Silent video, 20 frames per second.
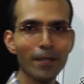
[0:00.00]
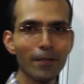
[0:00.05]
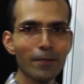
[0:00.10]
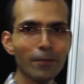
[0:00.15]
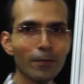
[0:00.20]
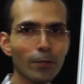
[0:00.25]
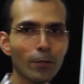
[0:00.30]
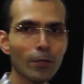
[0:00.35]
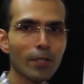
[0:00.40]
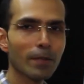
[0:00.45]

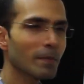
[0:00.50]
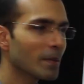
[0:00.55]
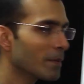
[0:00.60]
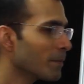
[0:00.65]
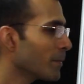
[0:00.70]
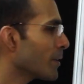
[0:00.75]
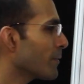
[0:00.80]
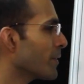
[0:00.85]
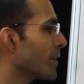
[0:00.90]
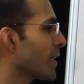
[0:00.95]
So you
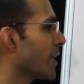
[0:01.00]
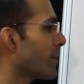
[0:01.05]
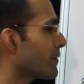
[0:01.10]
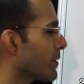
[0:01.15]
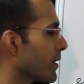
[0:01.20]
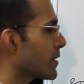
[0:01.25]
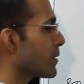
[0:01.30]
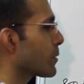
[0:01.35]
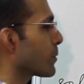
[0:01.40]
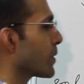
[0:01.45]
remember we have
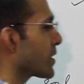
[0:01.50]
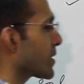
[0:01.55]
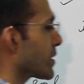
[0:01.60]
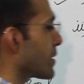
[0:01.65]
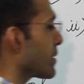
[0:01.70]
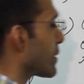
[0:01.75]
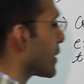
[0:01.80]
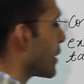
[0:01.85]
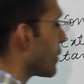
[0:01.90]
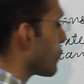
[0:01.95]
these
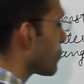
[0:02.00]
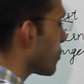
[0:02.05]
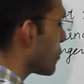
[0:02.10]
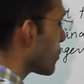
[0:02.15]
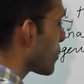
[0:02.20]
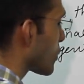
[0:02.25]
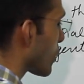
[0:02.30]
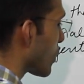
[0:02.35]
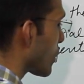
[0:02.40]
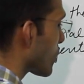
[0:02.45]
questions how
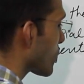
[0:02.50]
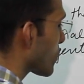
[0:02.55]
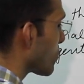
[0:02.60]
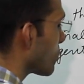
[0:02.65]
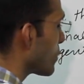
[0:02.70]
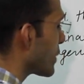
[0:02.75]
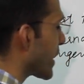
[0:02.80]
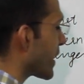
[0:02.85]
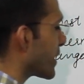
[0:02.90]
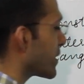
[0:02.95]
to draw
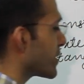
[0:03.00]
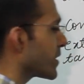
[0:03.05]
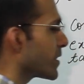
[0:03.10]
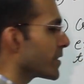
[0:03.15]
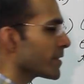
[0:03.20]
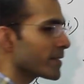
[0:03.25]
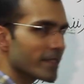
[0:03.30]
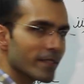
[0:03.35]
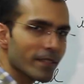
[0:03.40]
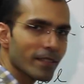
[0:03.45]
two
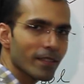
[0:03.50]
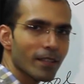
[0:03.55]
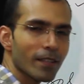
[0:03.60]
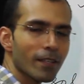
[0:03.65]
tangents